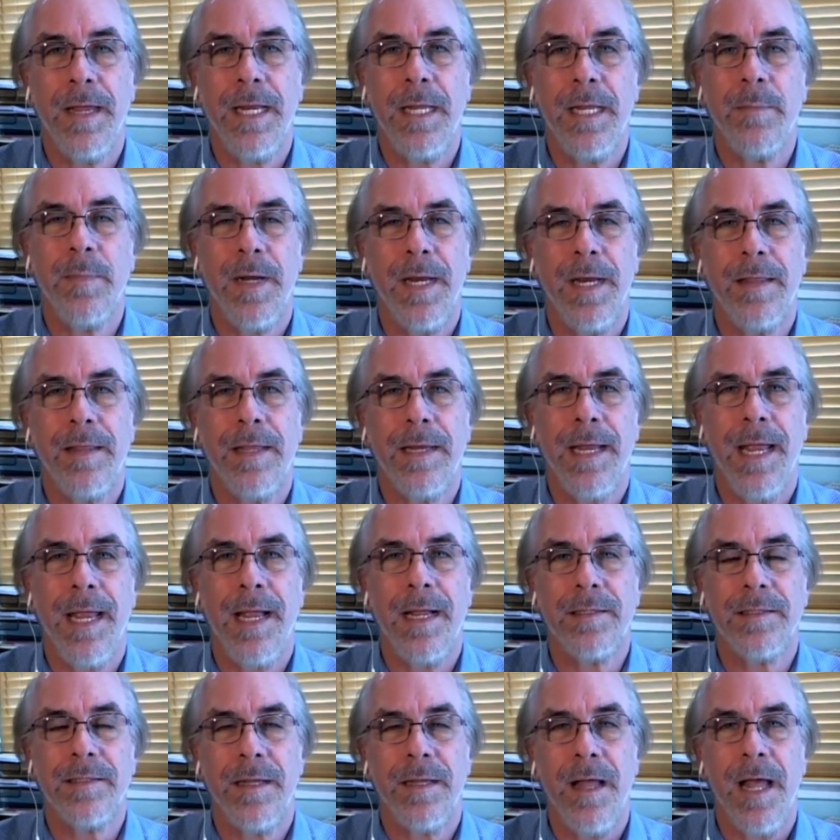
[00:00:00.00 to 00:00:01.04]
anybody that
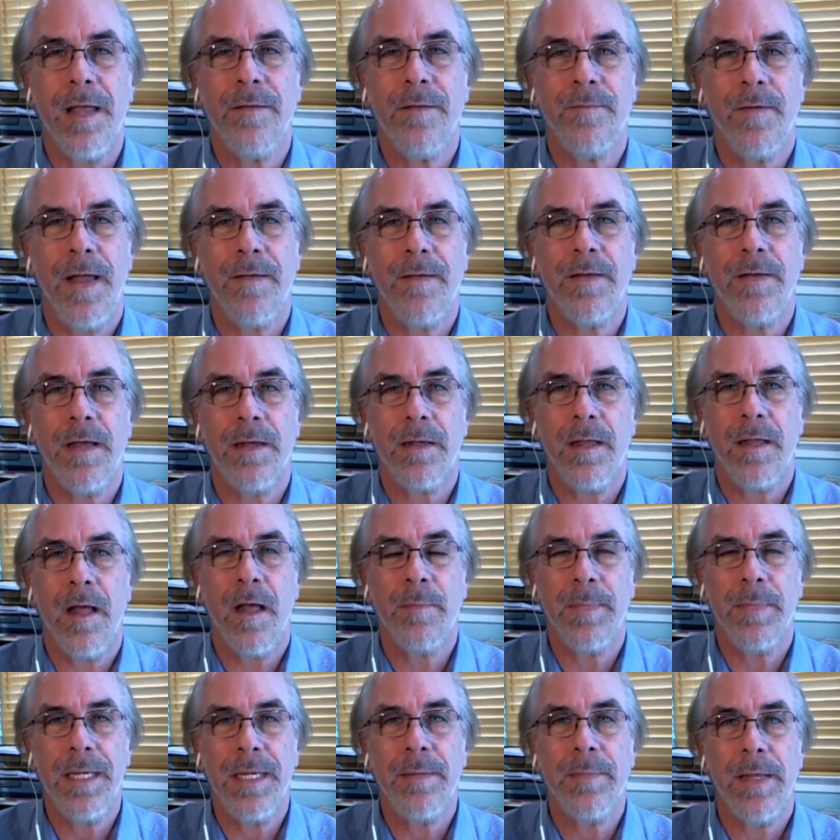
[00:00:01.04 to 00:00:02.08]
has a
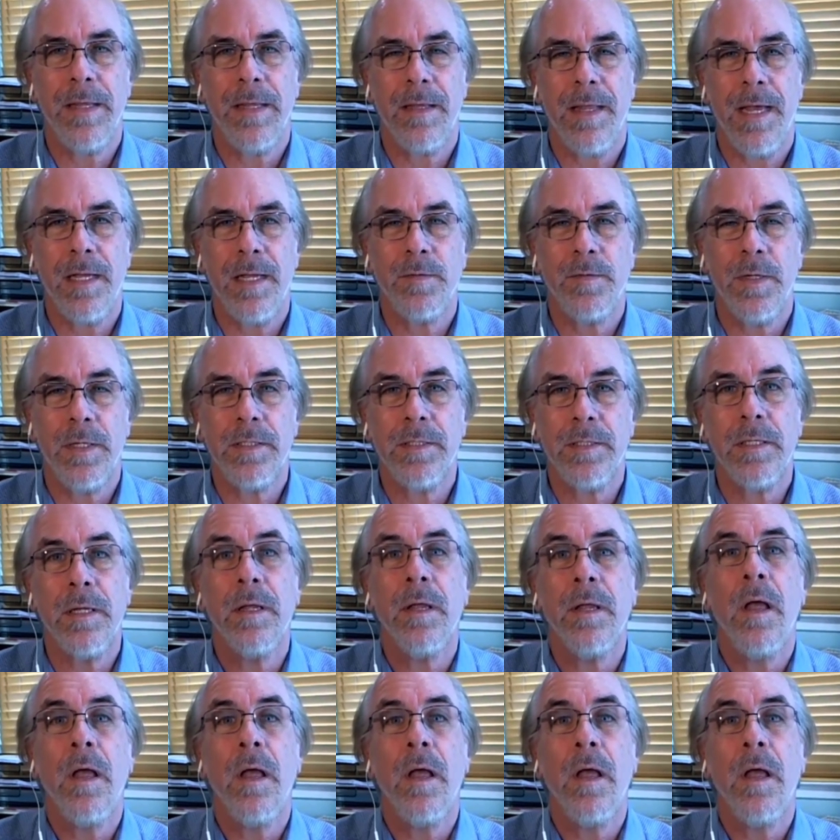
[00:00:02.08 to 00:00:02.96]
highfive.com email address